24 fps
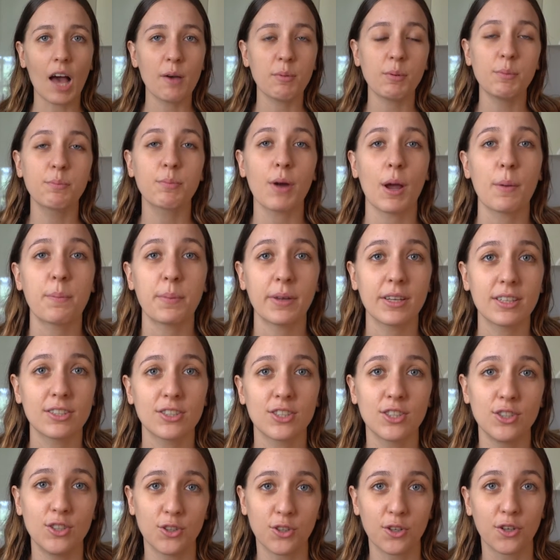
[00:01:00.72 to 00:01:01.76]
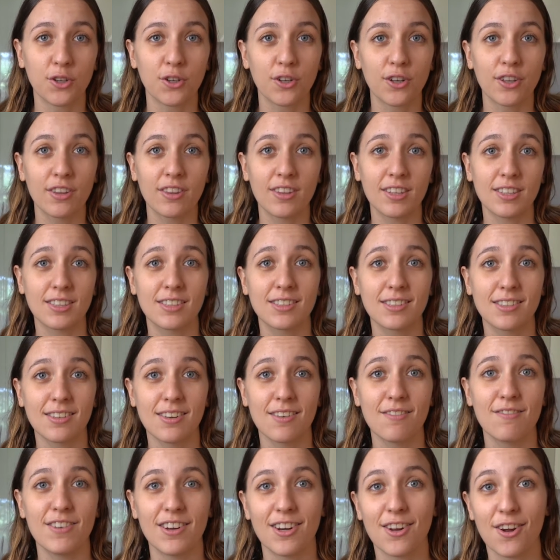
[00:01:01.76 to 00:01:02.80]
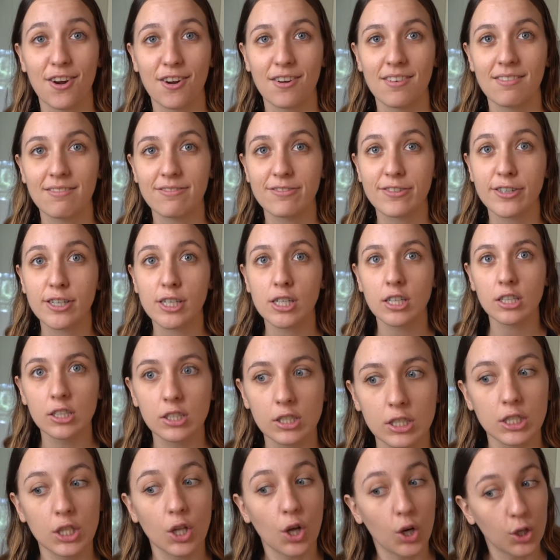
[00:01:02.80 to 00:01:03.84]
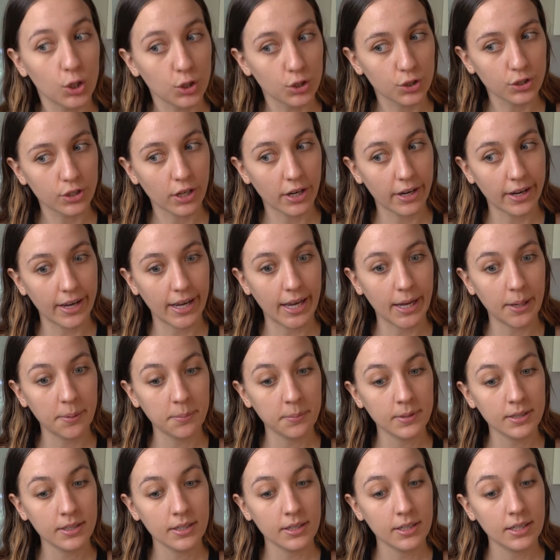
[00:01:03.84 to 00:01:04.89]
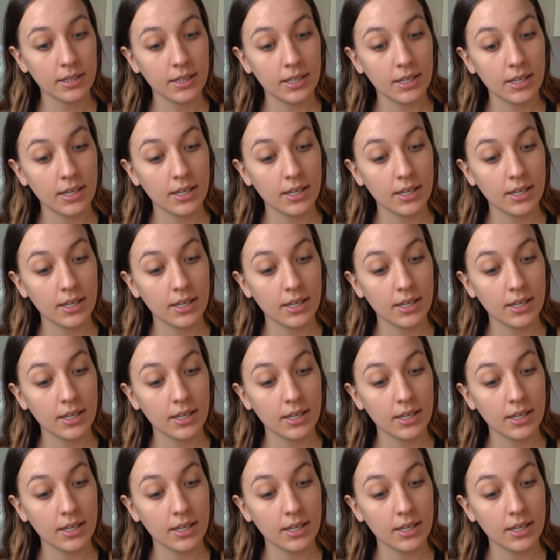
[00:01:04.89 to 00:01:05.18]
I've been prepping to do this video for a long time.